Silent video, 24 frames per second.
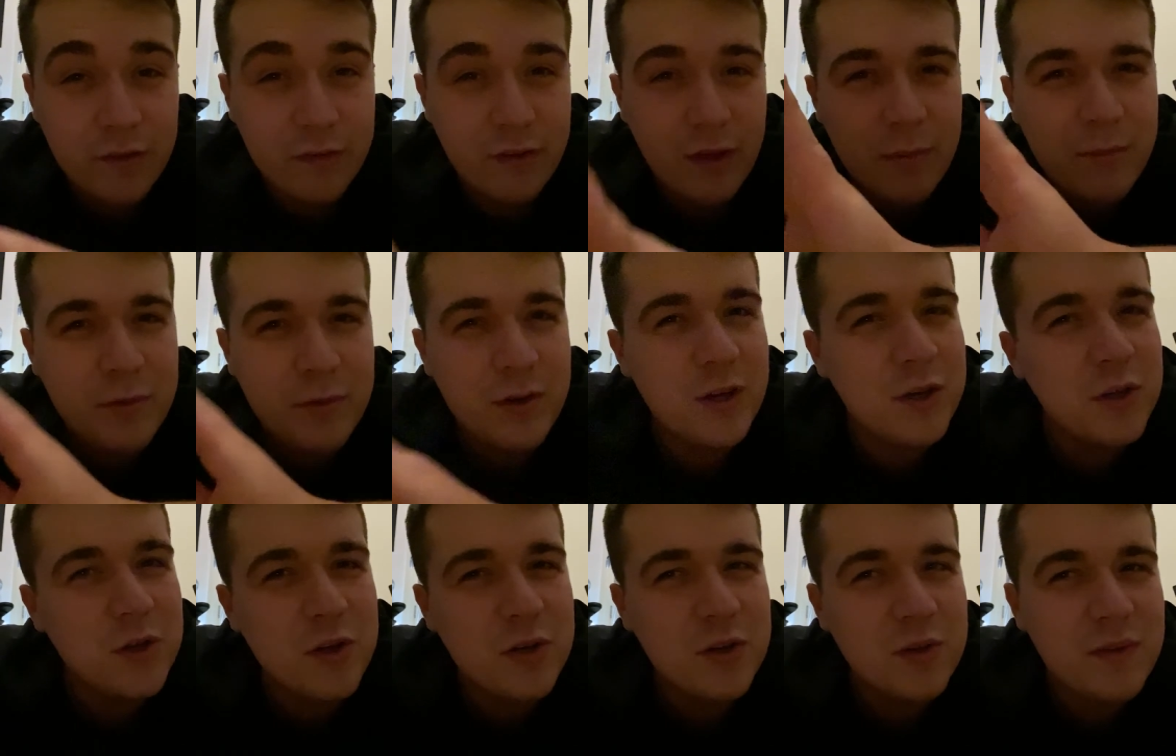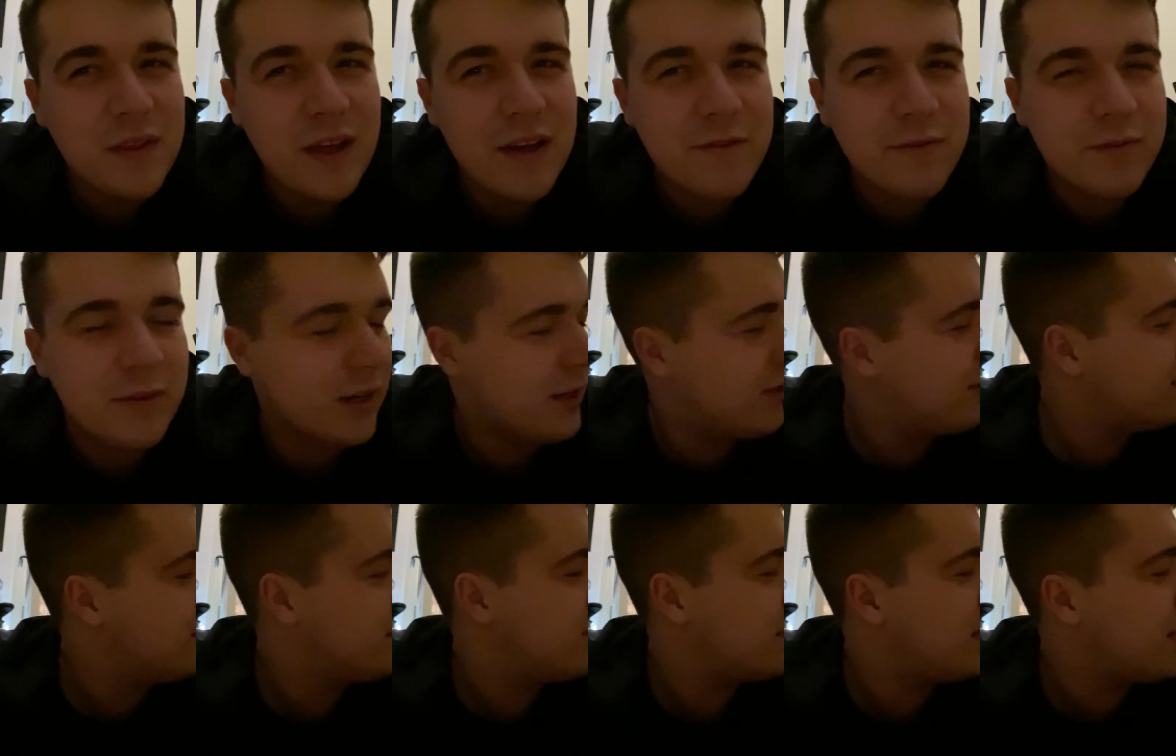So I'm going to go do that for her.
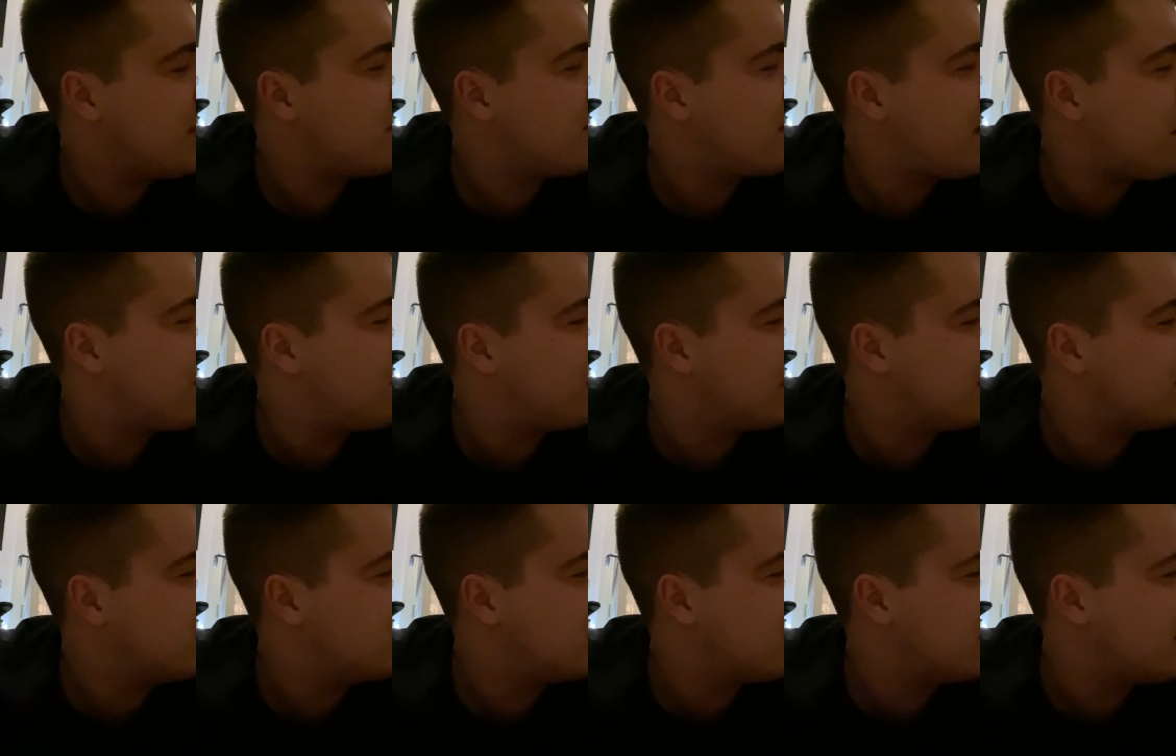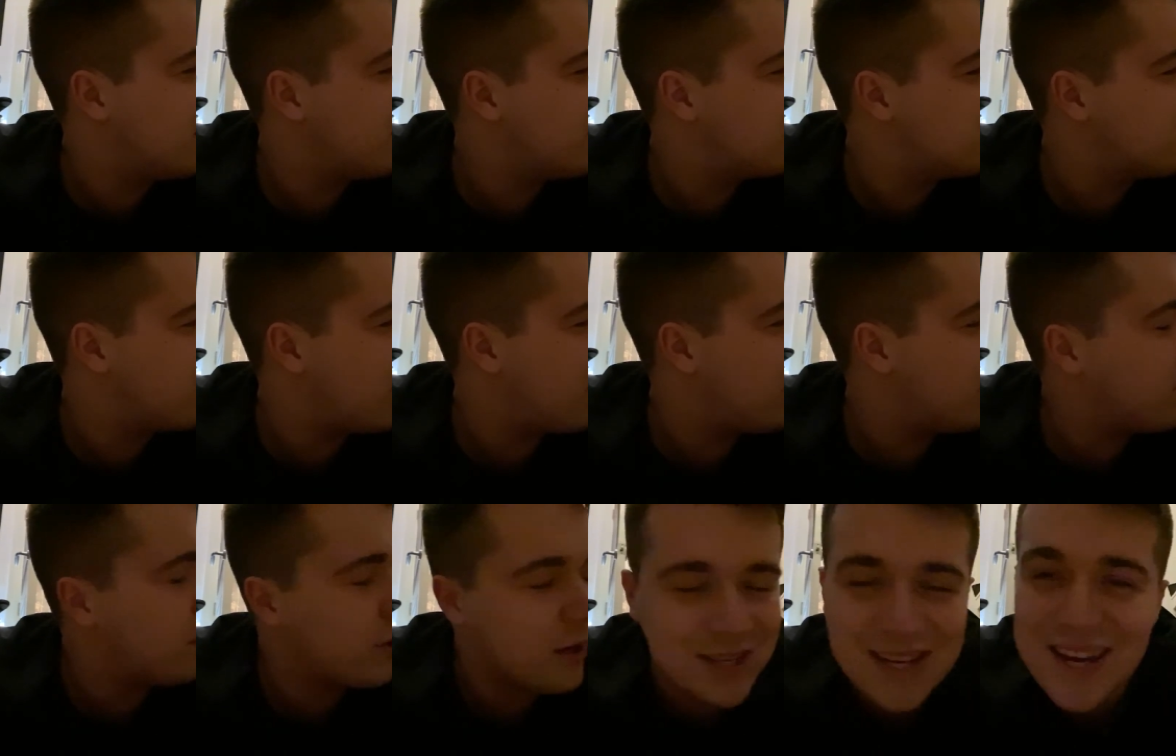So that's our plan tomorrow.
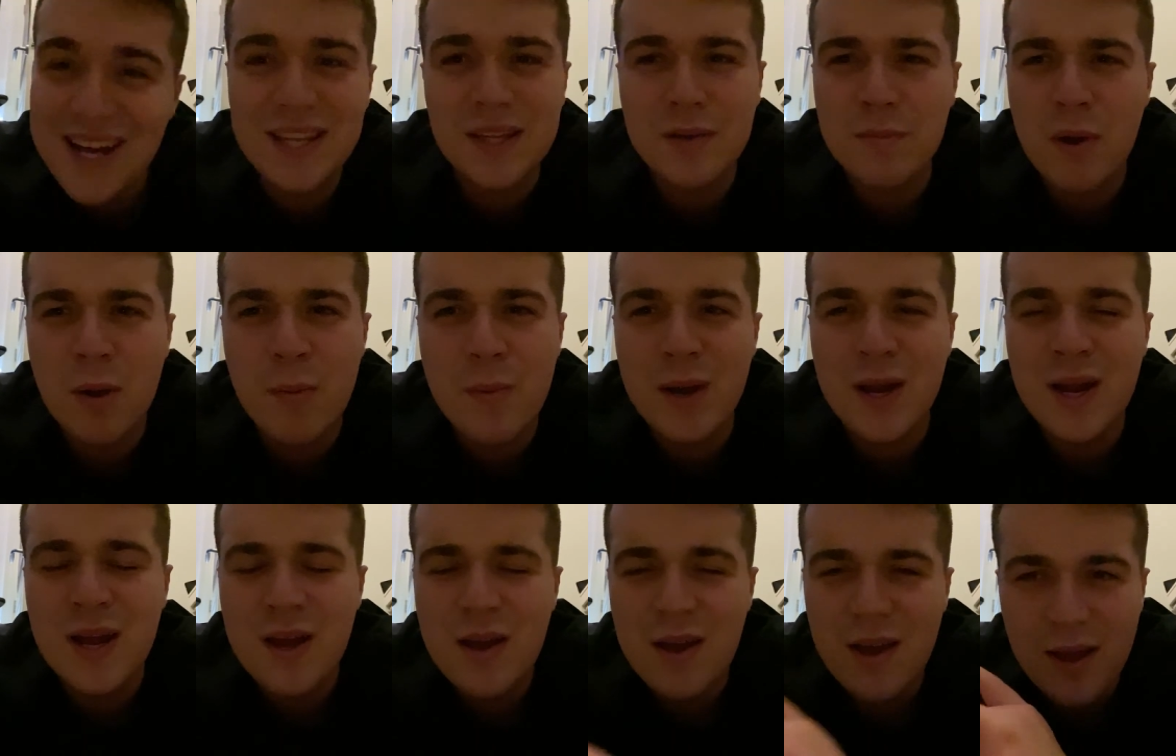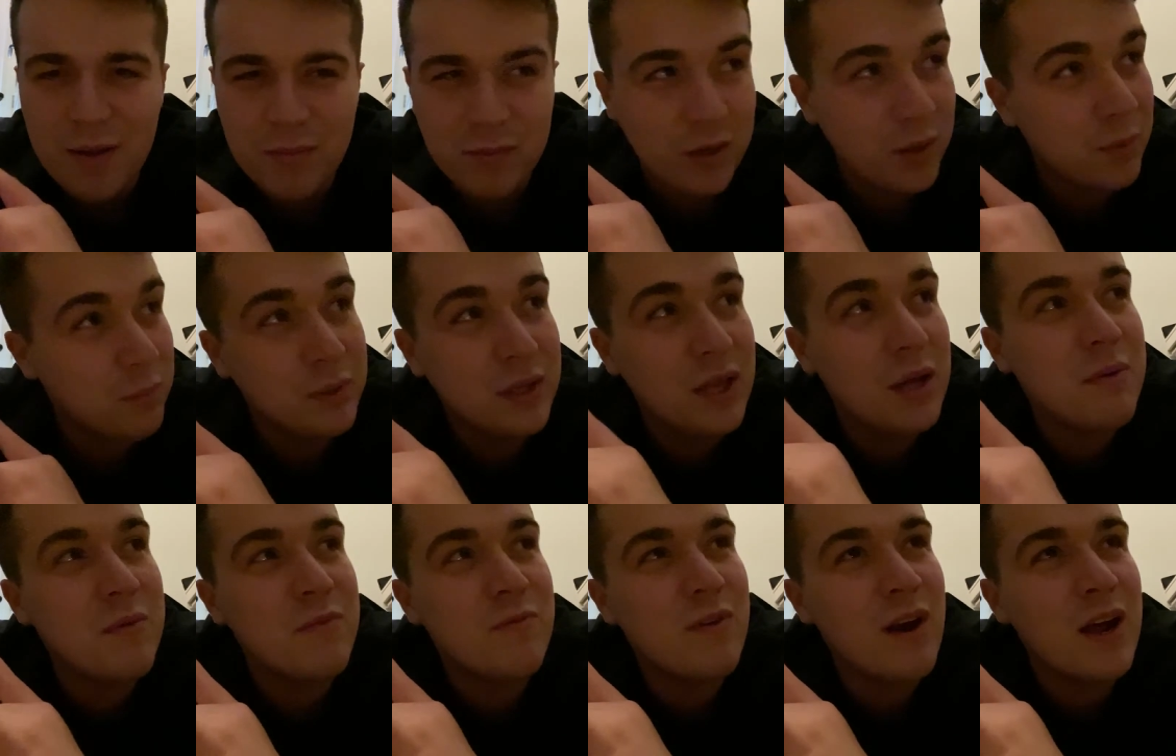But at the moment, I'm going to play
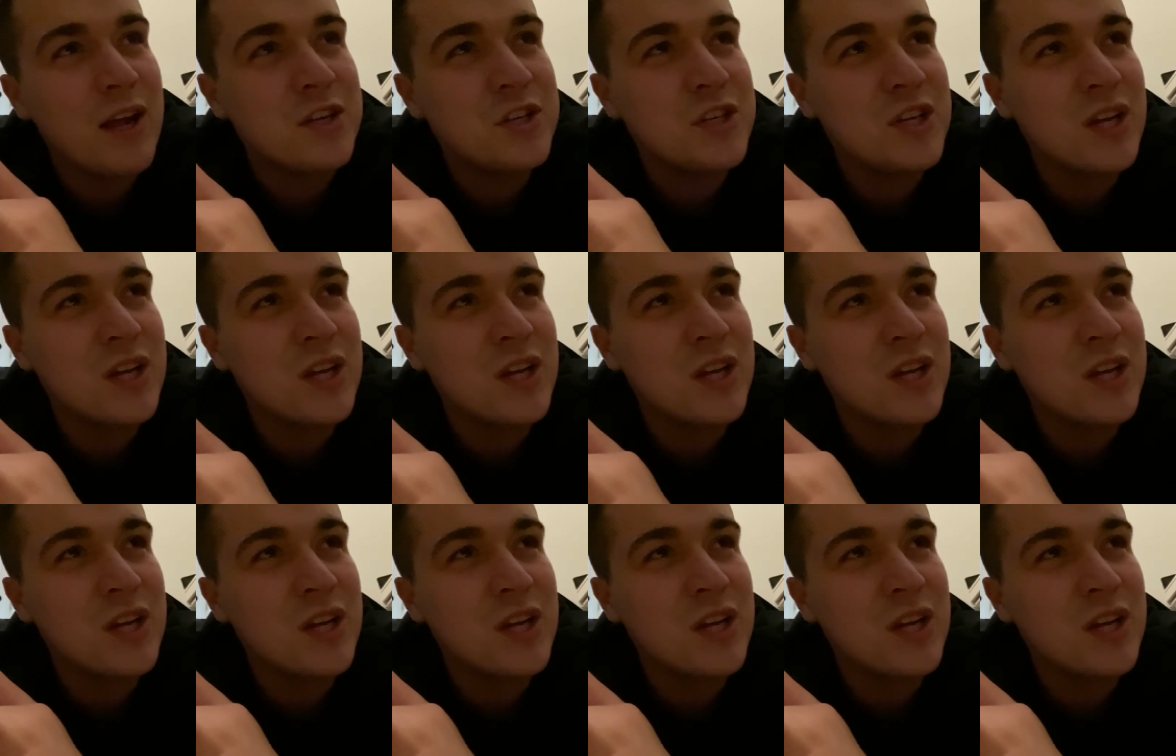with Reg.